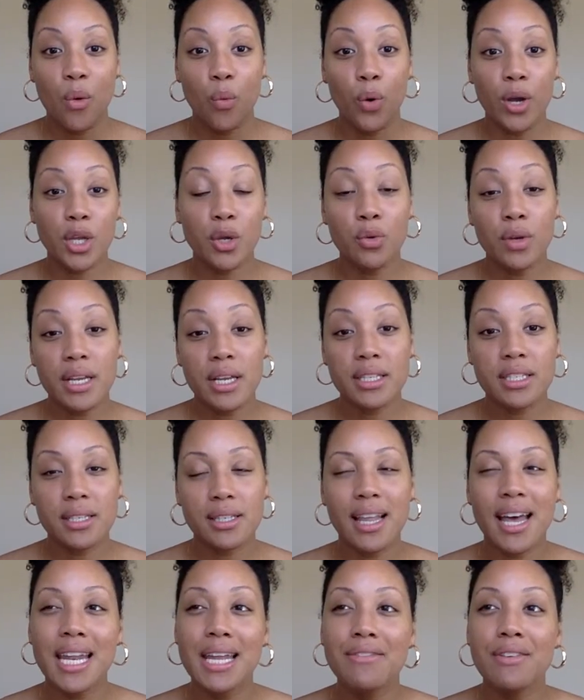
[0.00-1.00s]
what you need to,
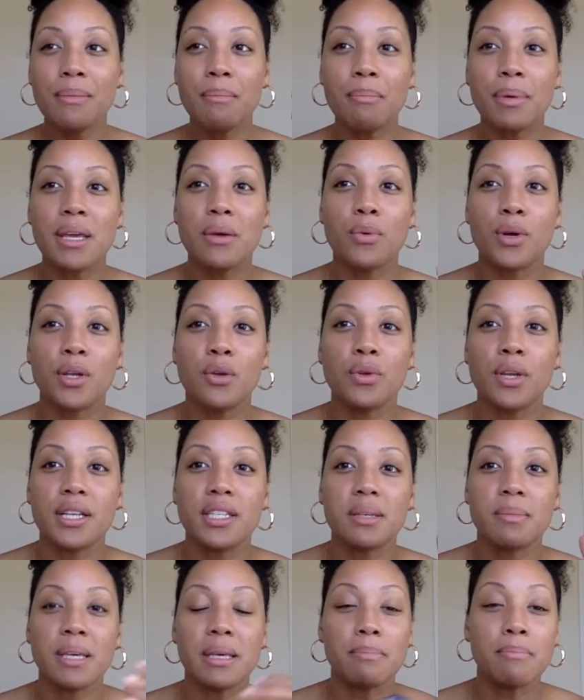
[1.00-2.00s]
not even be what you need
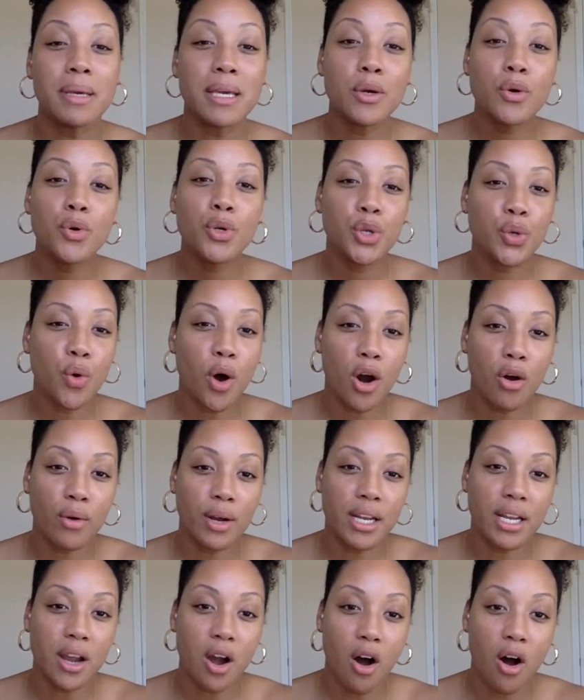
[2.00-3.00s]
to be who you
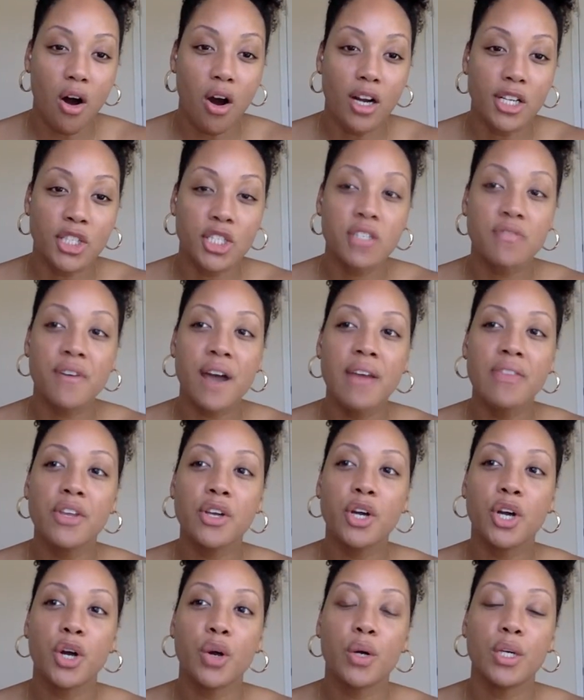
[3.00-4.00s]
already are. Just find the
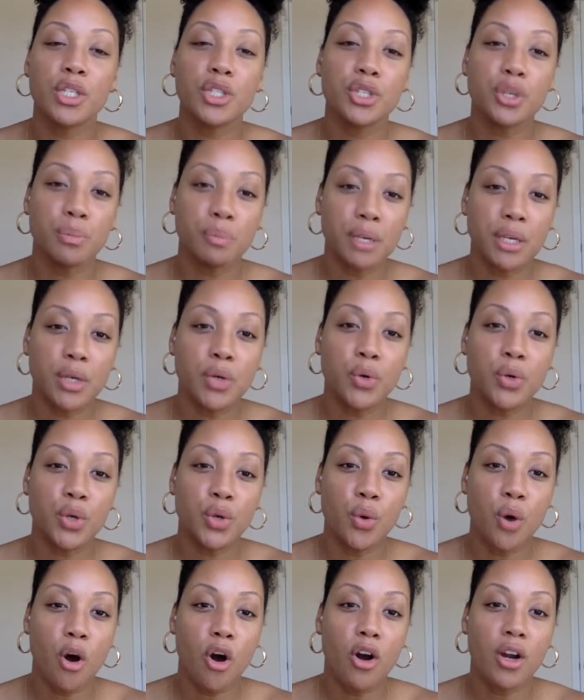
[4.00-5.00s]
courage to be who
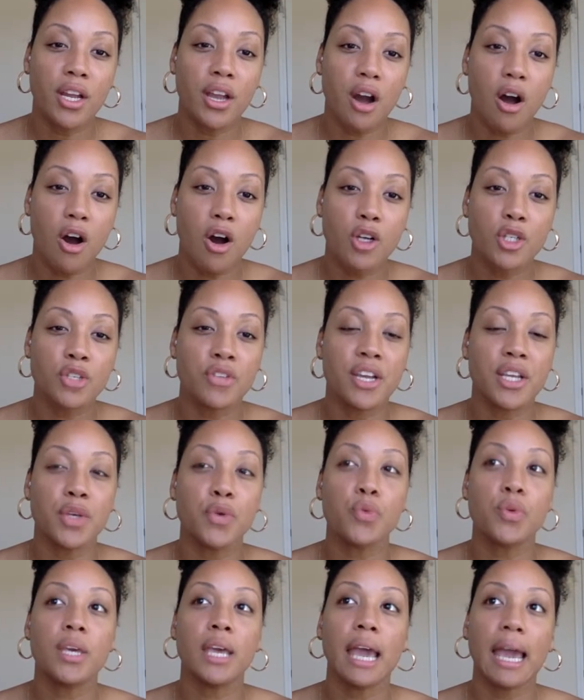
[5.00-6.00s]
you already are so that
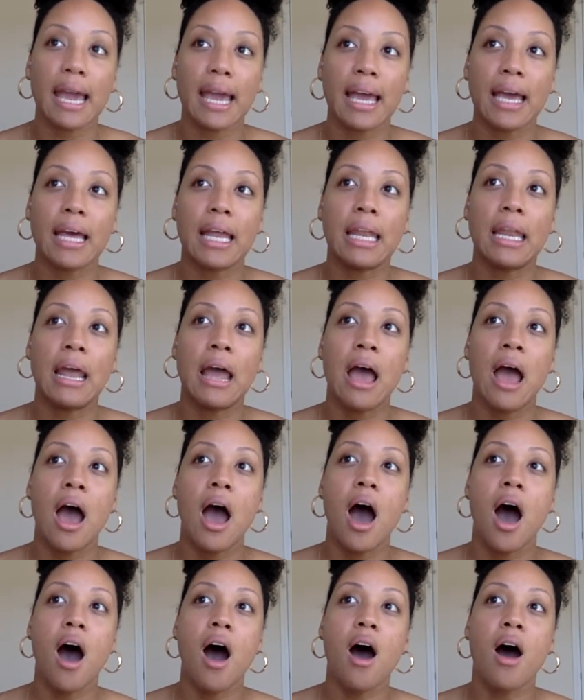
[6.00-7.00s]
you can
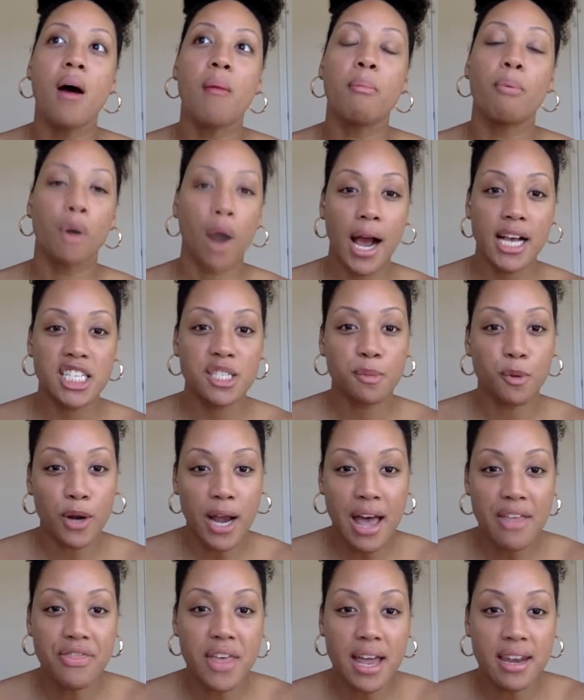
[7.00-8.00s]
prosper
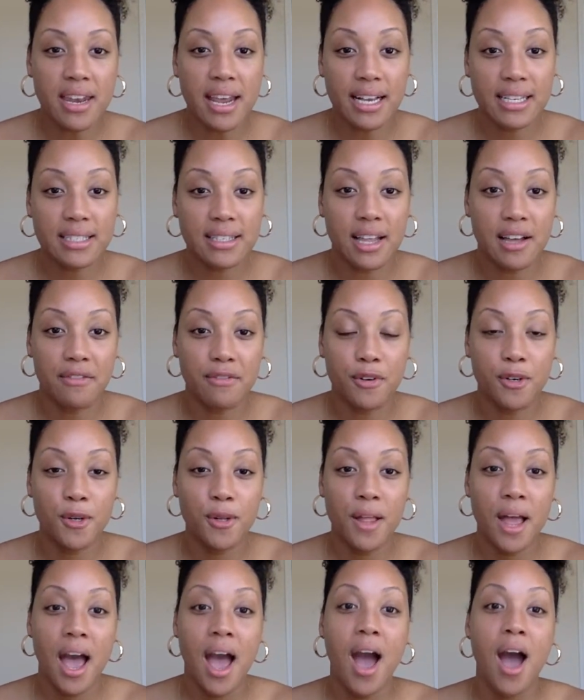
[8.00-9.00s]
at that next
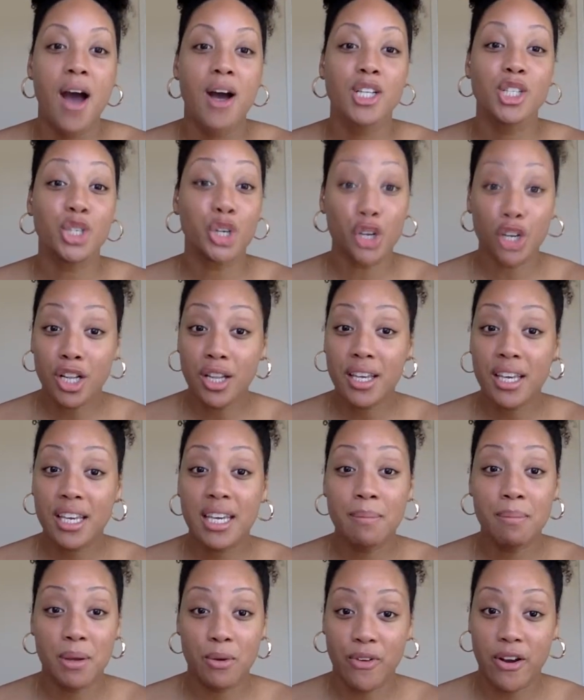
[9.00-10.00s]
level. Journaling
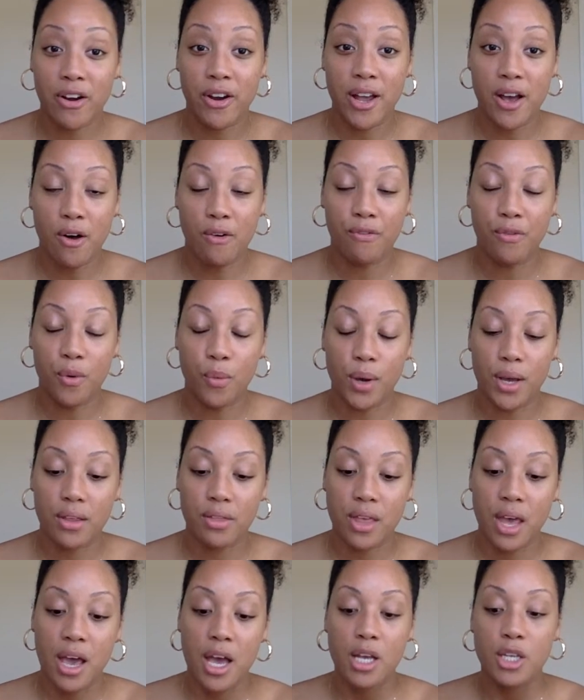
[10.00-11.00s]
can be very helpful with.
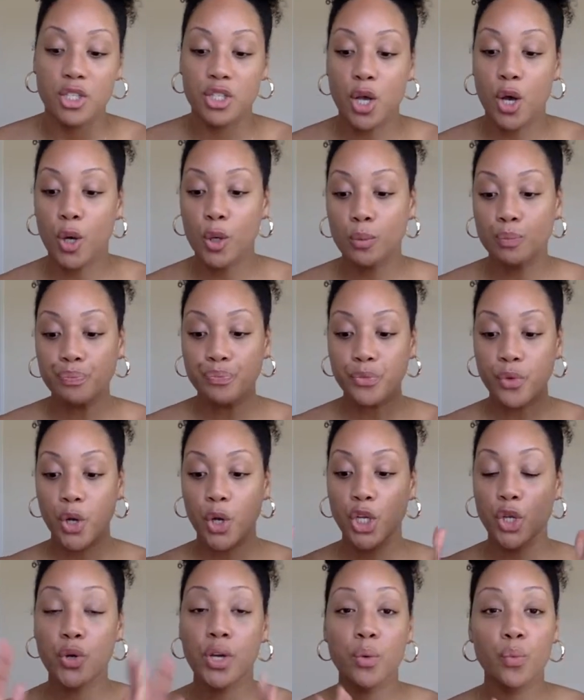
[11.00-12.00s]
So
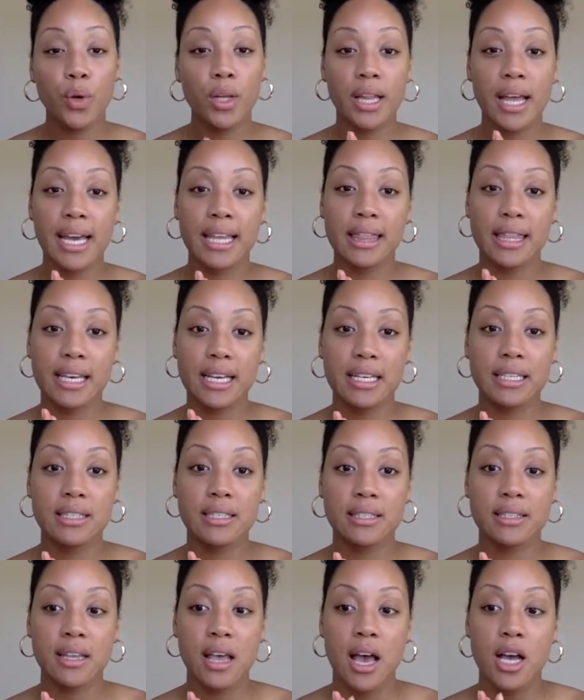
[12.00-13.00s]
you can relate
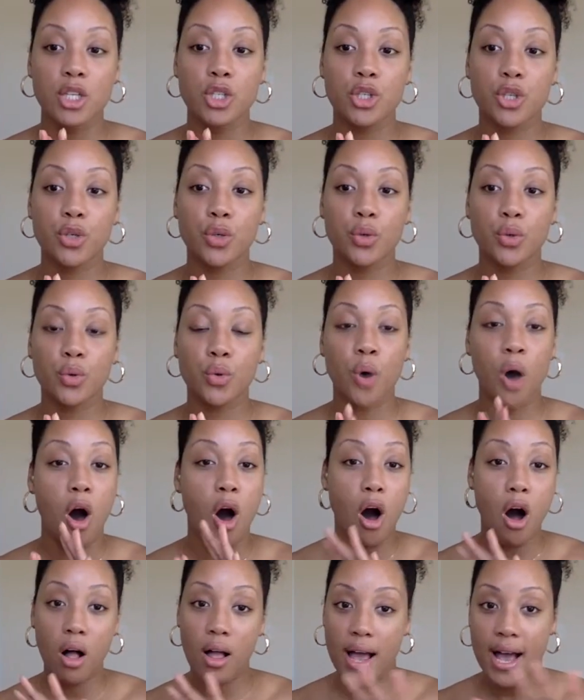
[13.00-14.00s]
this to
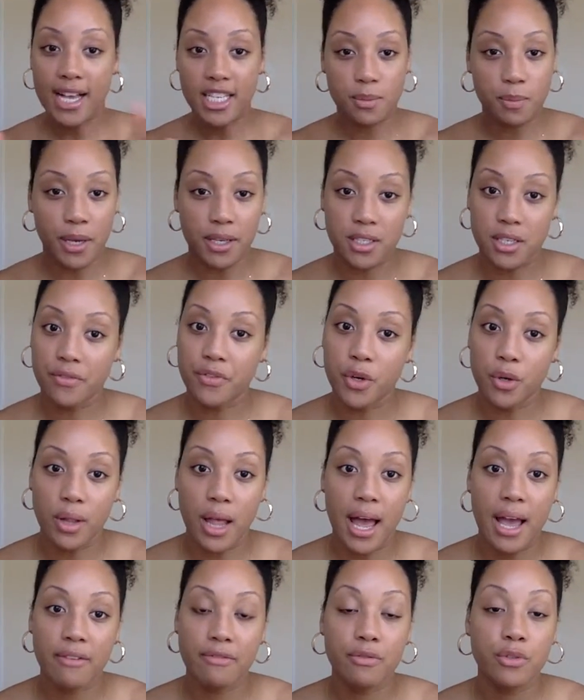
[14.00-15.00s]
all aspects of your
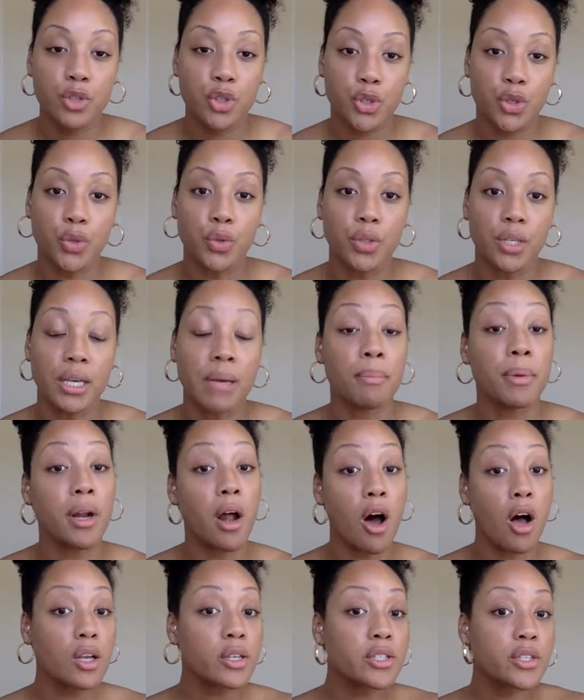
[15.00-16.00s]
life, truly, but
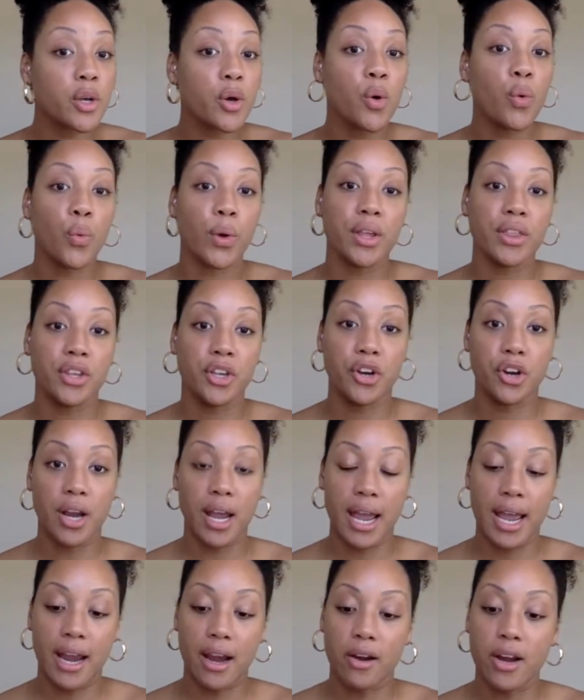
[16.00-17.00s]
also with your
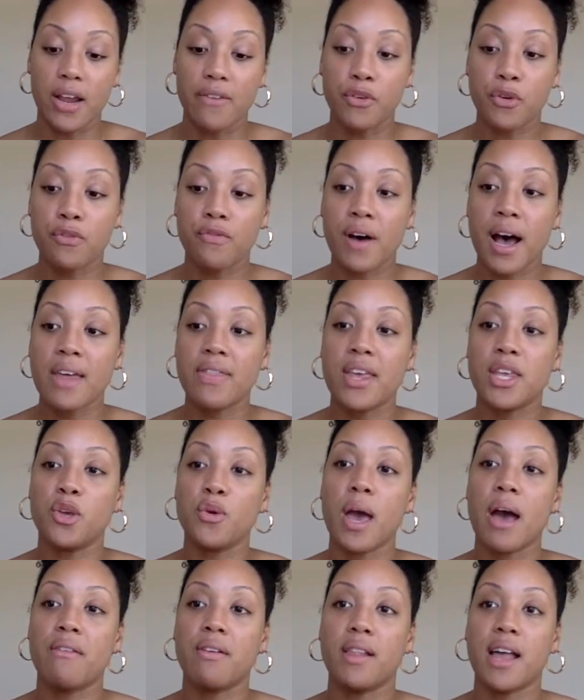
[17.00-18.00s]
hair. If you find that you
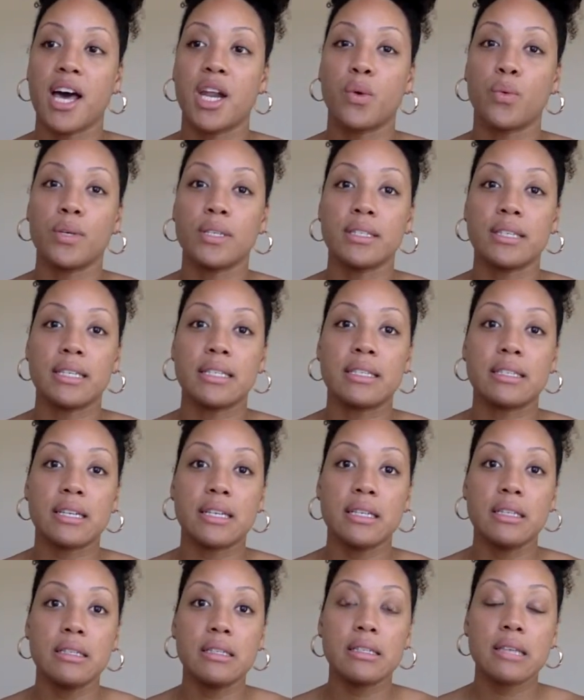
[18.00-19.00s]
have a lot of
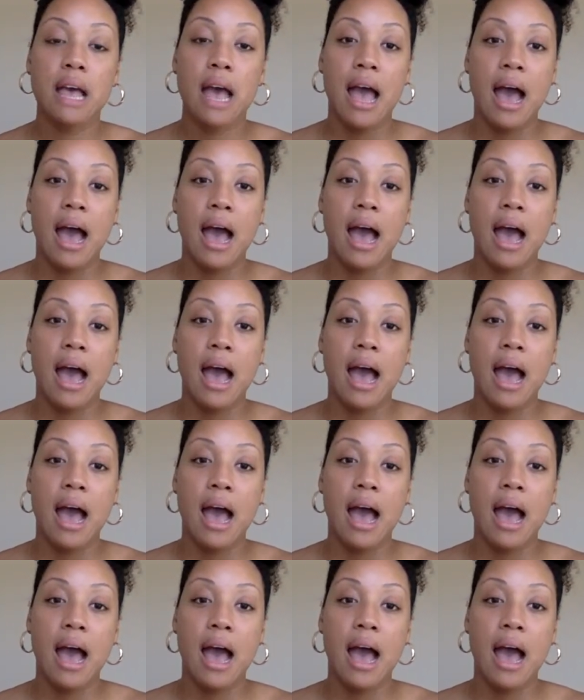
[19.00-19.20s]
resistance